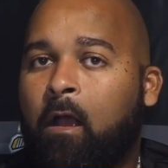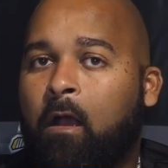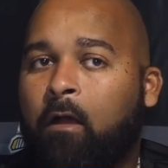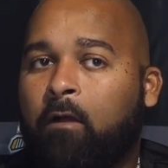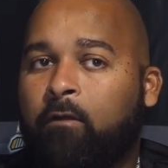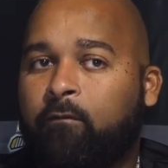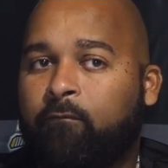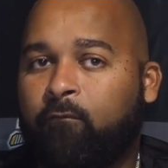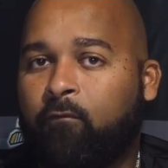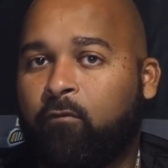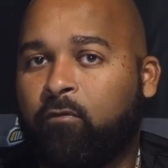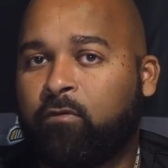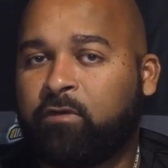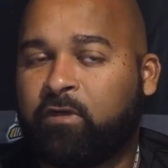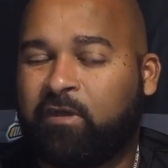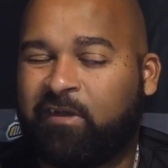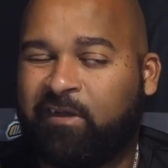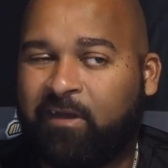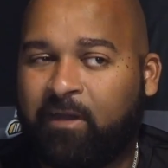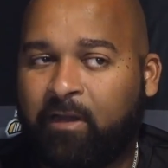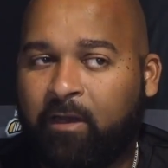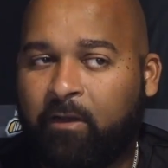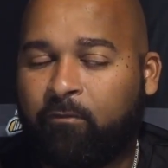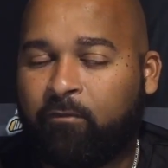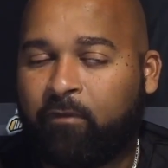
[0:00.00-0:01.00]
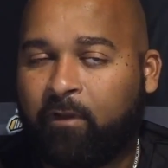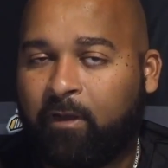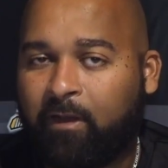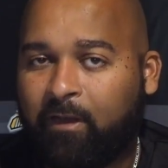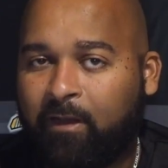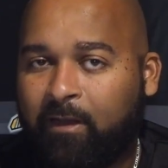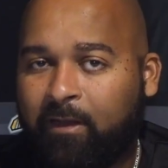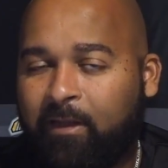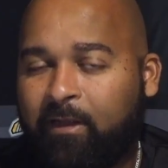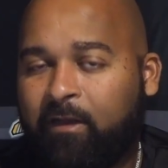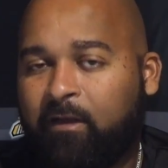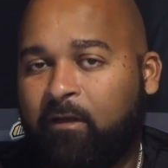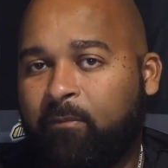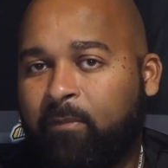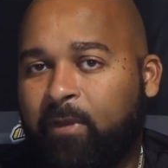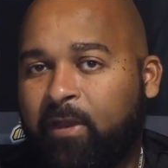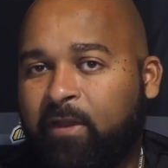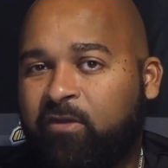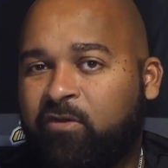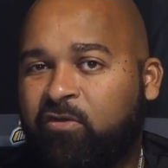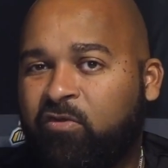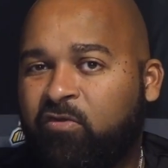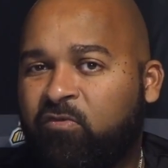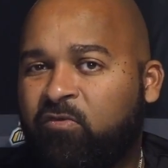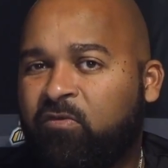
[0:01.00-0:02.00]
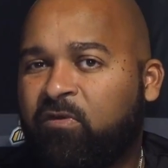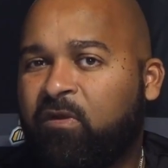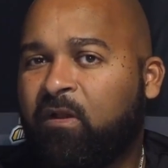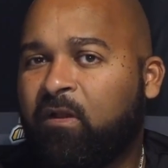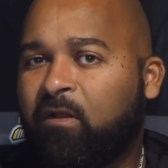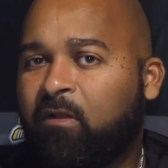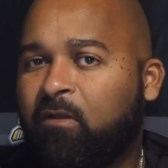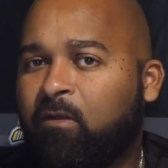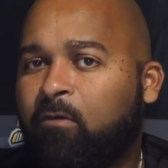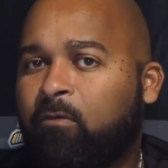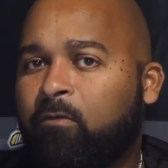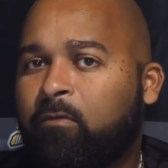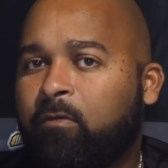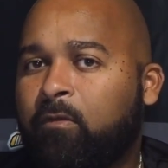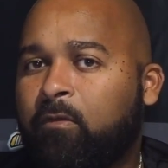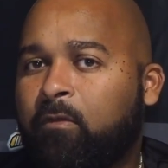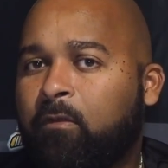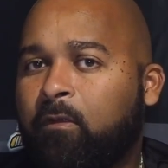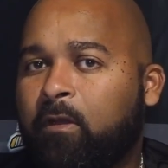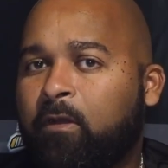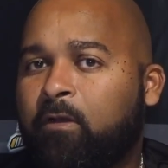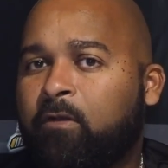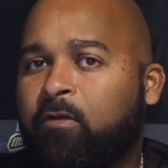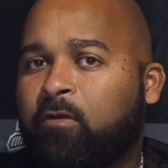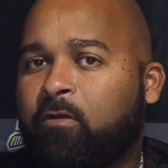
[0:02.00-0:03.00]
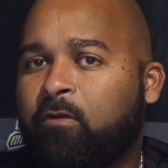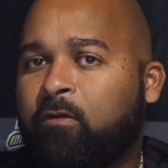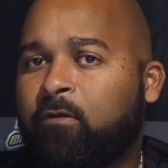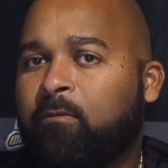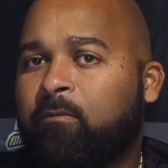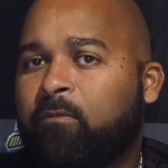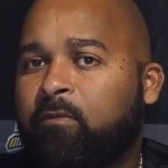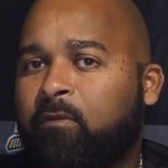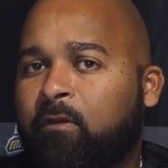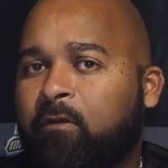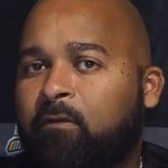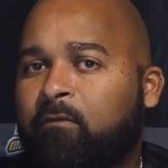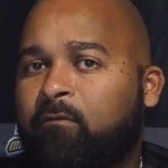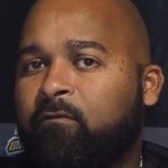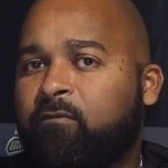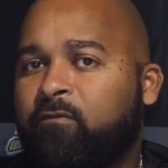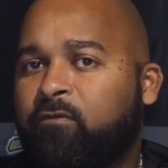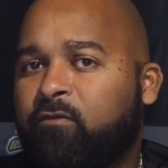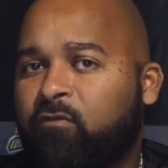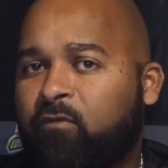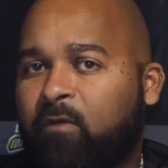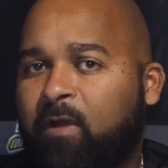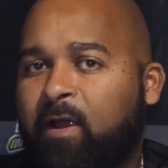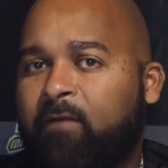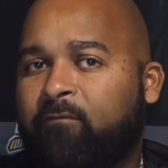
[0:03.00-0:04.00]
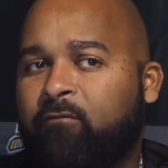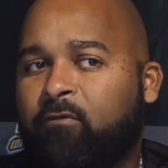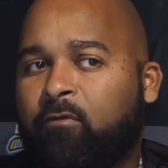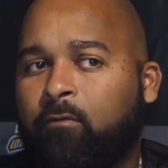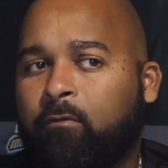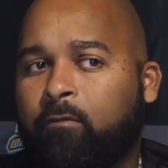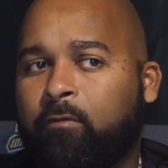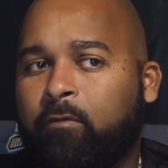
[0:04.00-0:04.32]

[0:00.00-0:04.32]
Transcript: Unfortunately, it was a little bit too close in terms of travel,